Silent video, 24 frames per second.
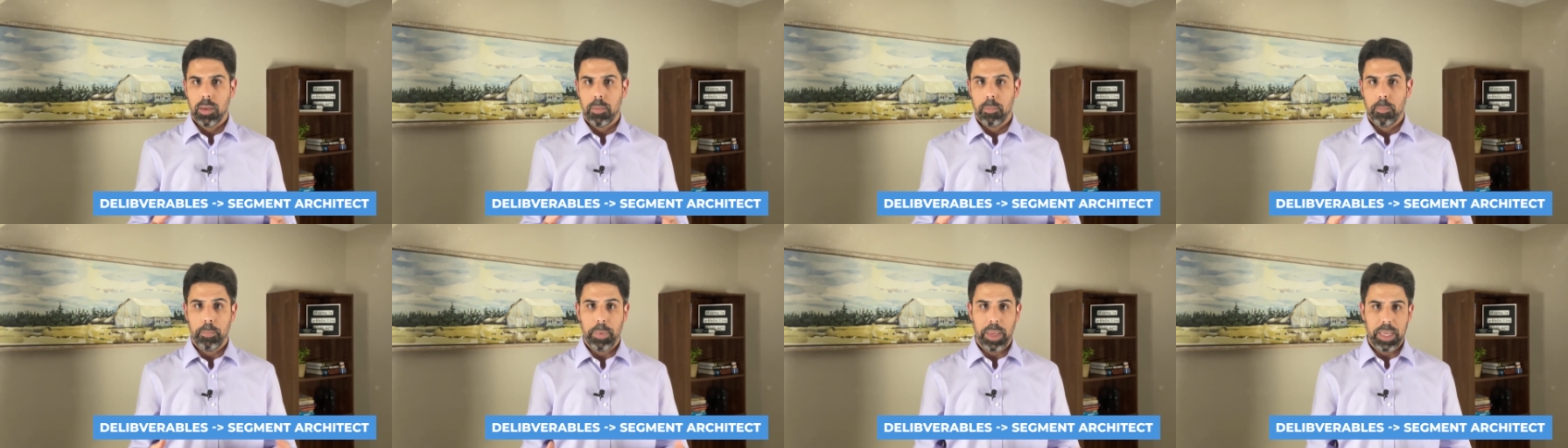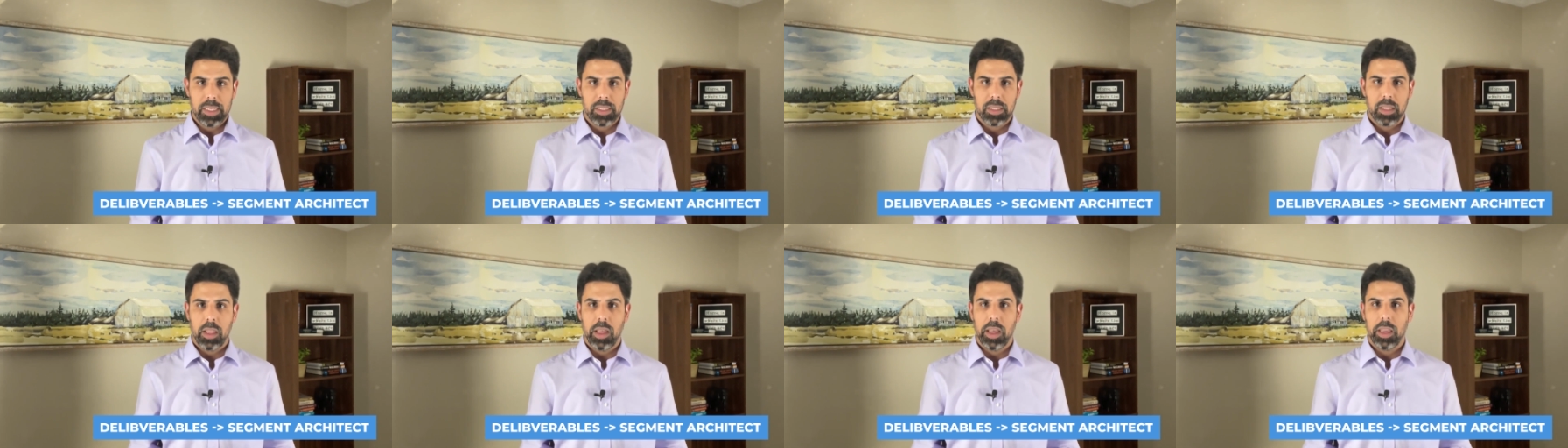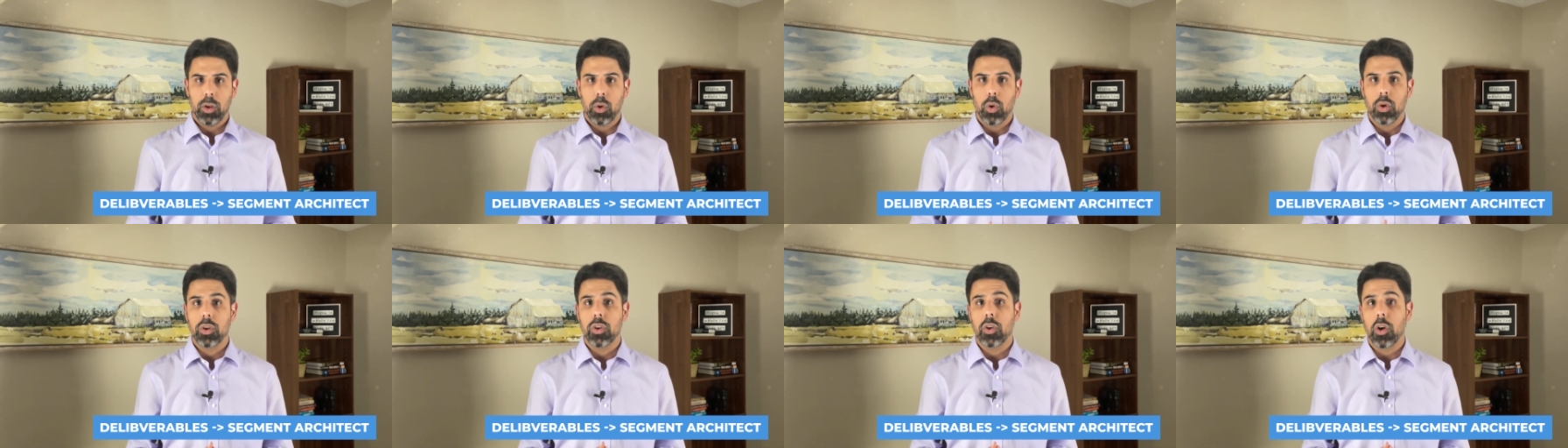baseline
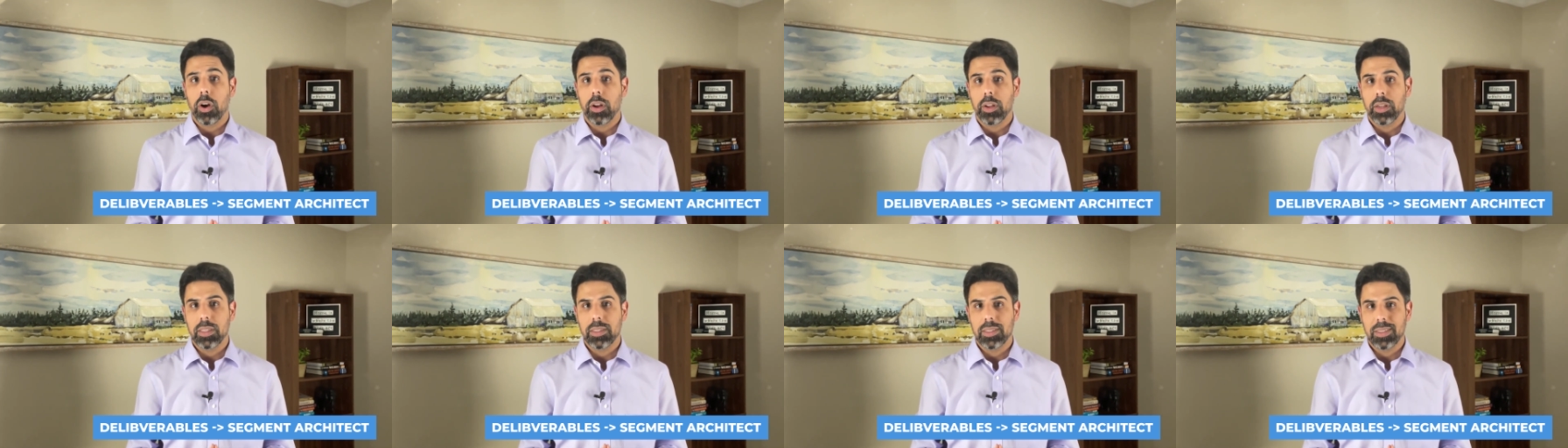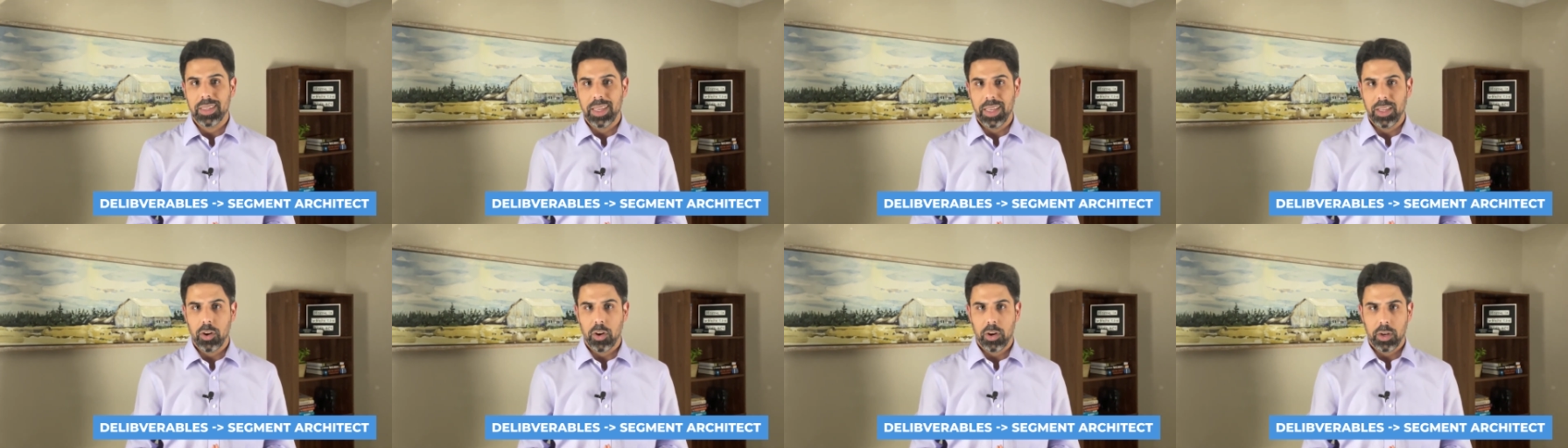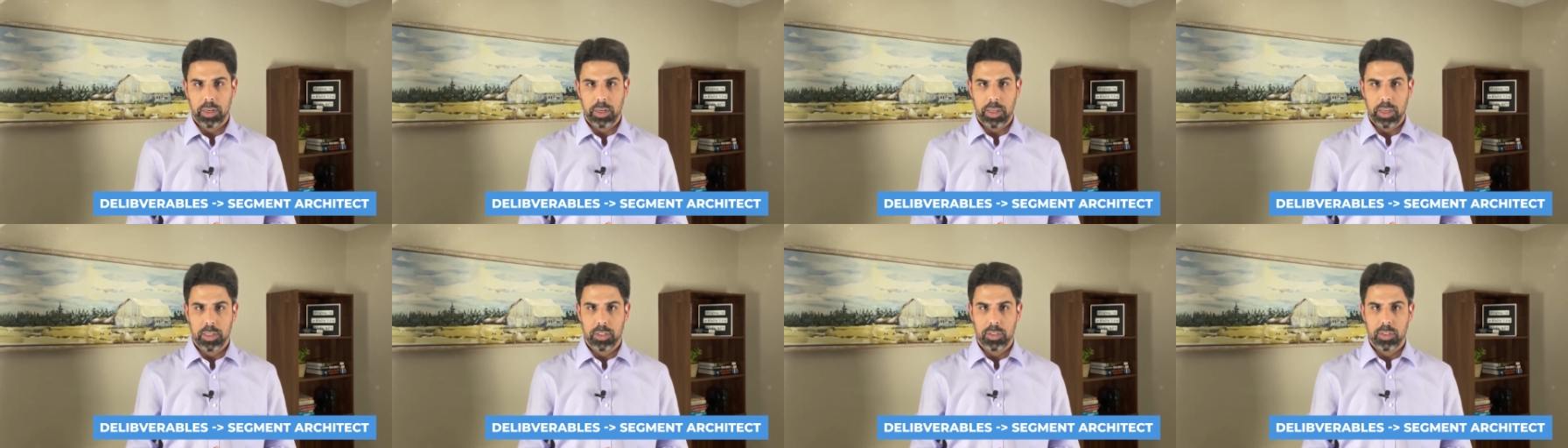or target state
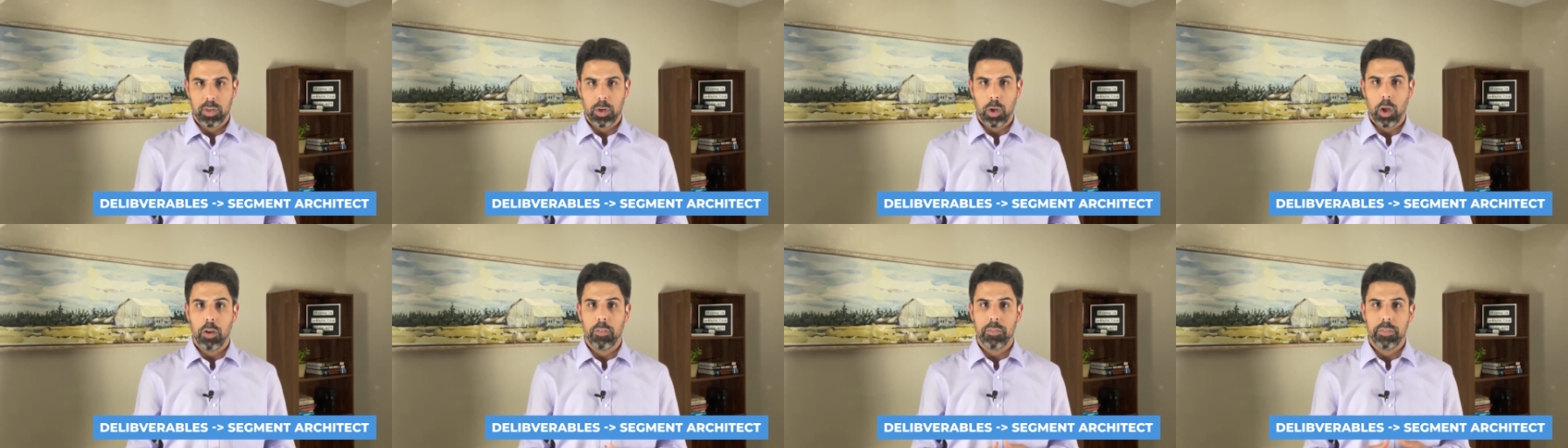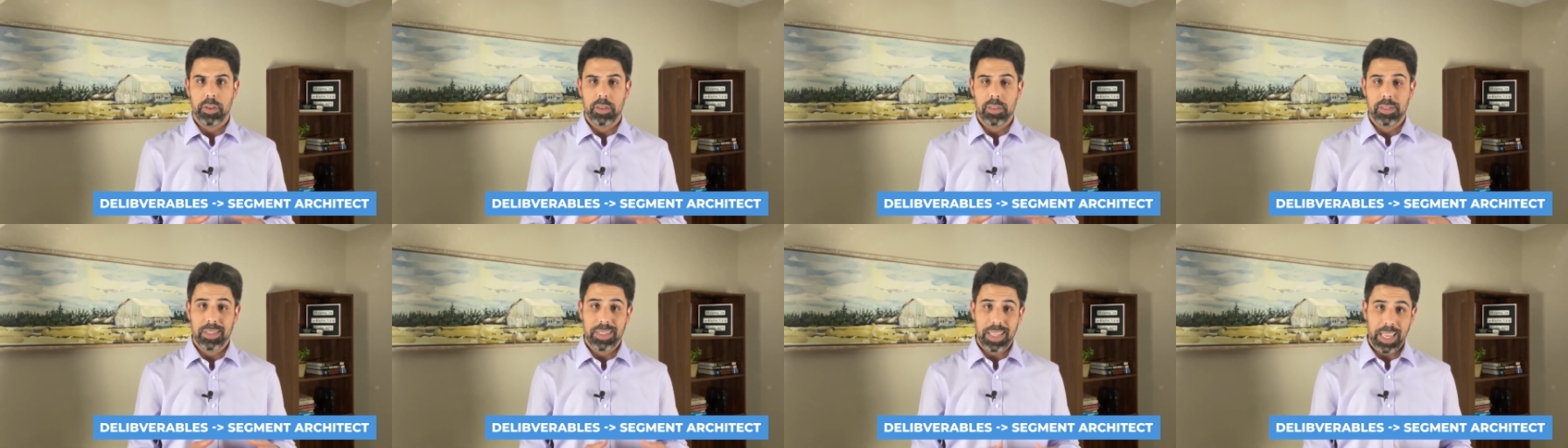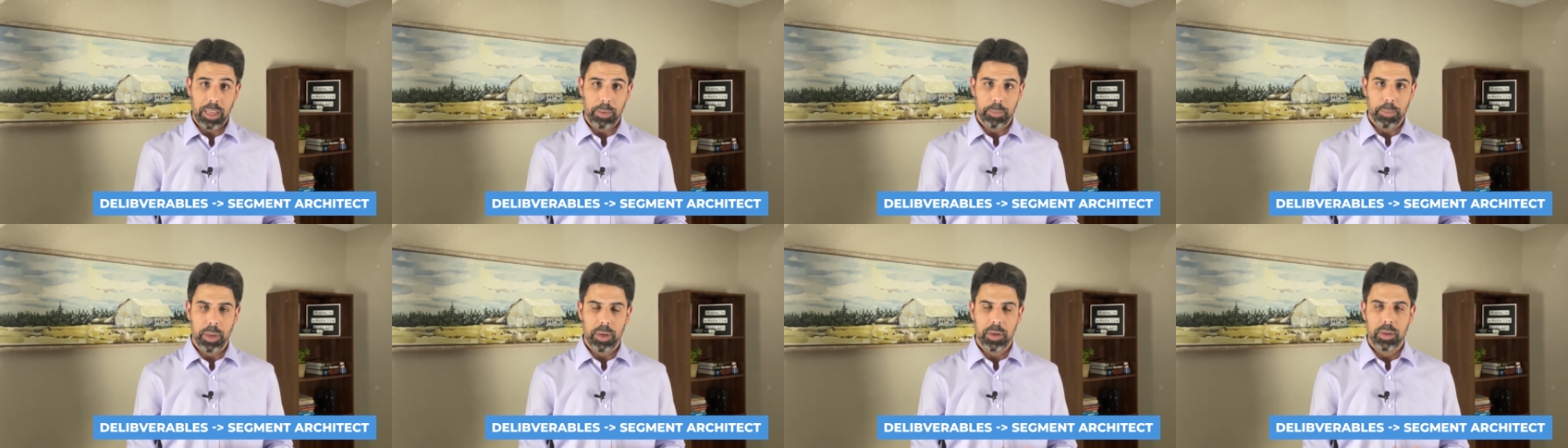architecture of a
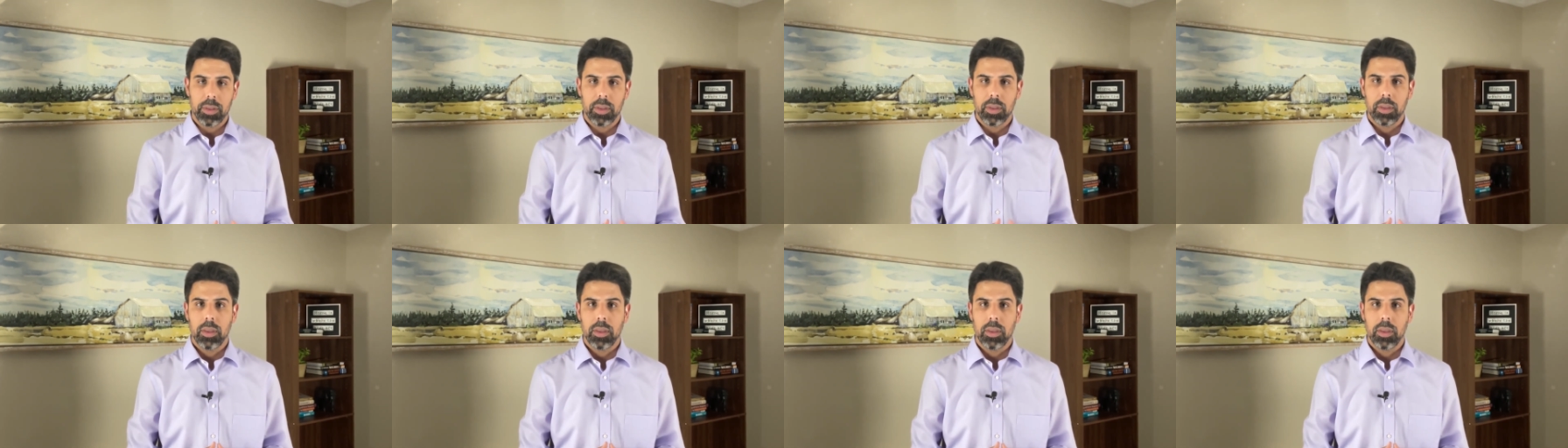segment,